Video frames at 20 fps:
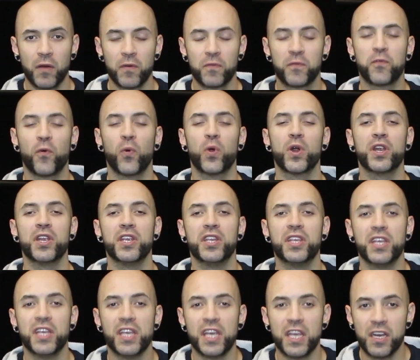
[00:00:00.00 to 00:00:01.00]
for
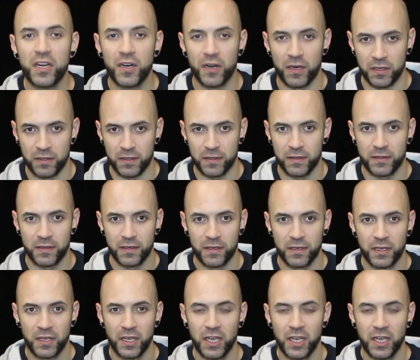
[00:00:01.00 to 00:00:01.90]
years,